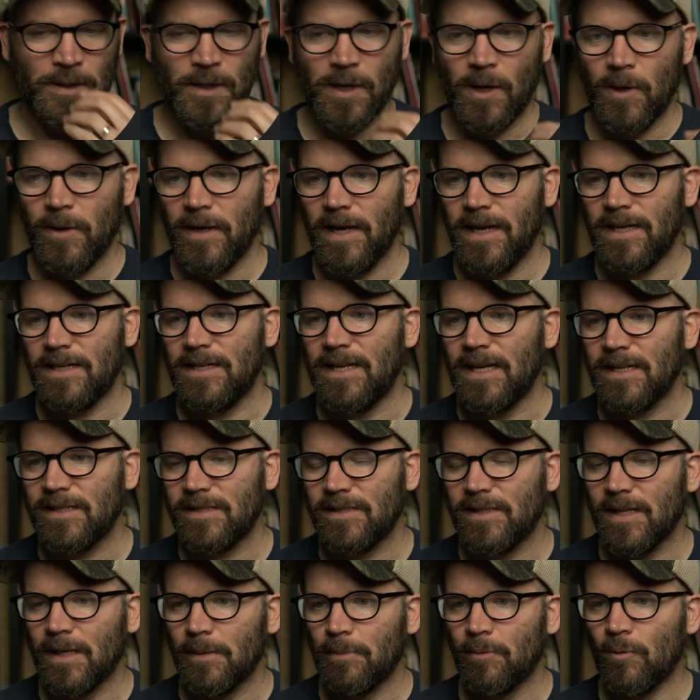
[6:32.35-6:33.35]
Okay,
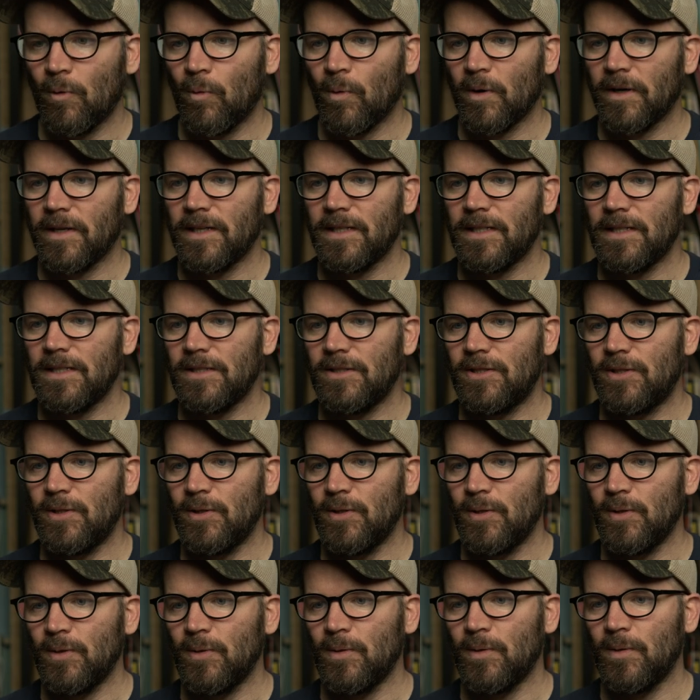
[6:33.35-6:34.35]
next up, we're gonna
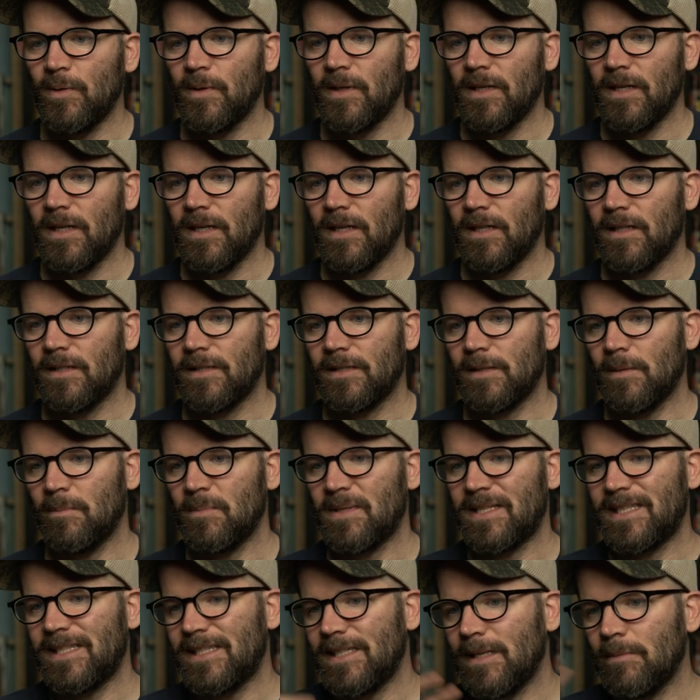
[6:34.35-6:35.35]
do some
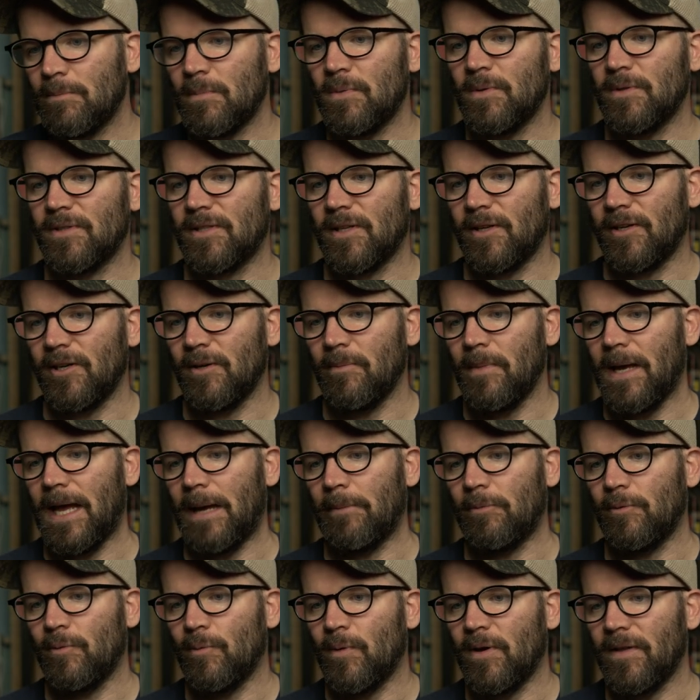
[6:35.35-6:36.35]
symbols on our
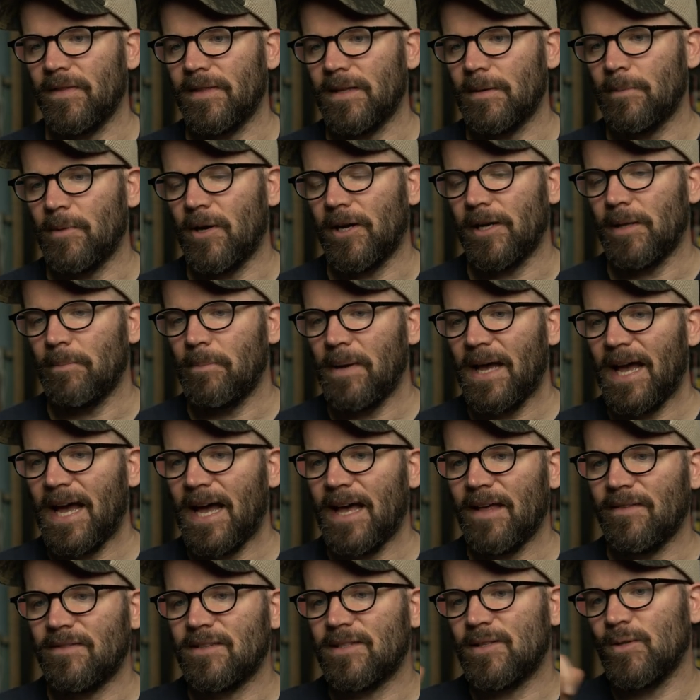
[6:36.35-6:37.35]
map. We want them on a
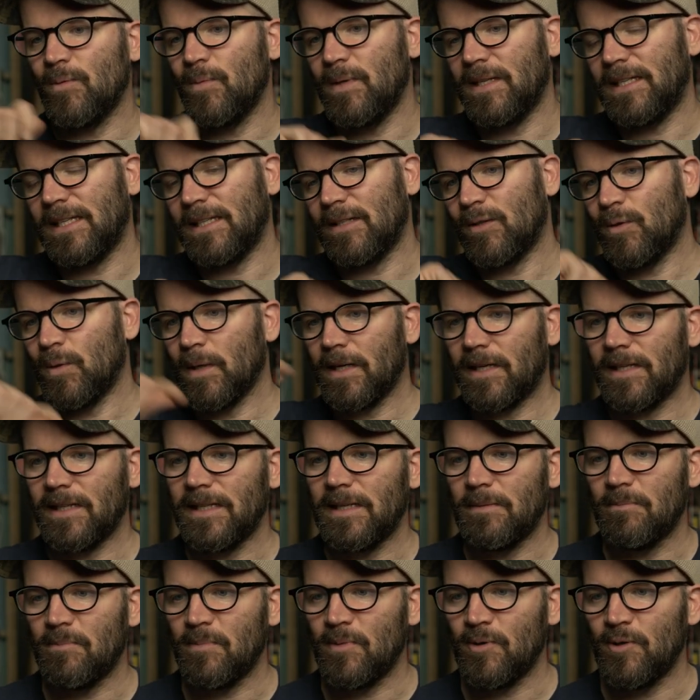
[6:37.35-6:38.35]
path so we can
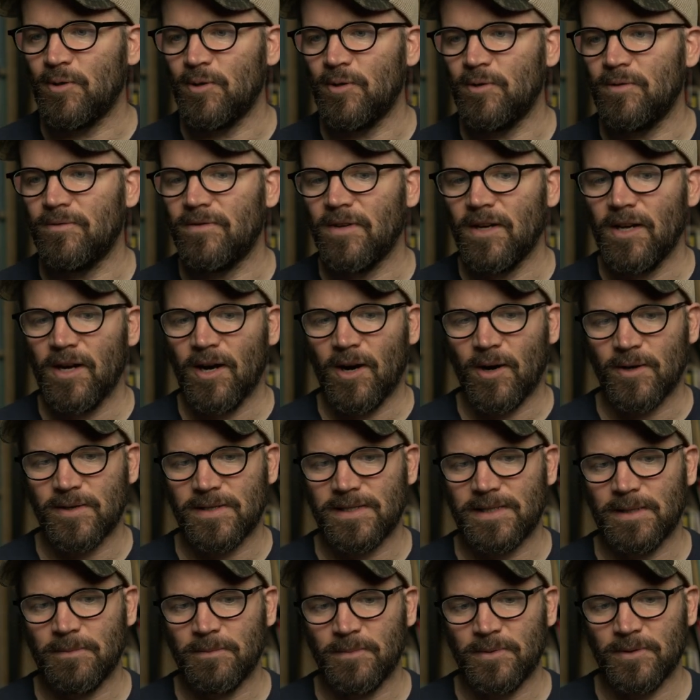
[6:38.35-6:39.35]
quickly move our
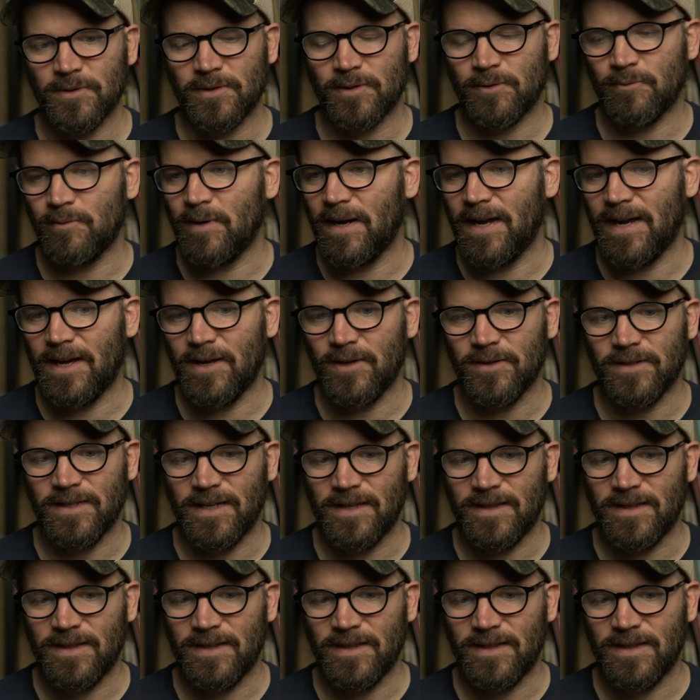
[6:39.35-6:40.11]
symbols around.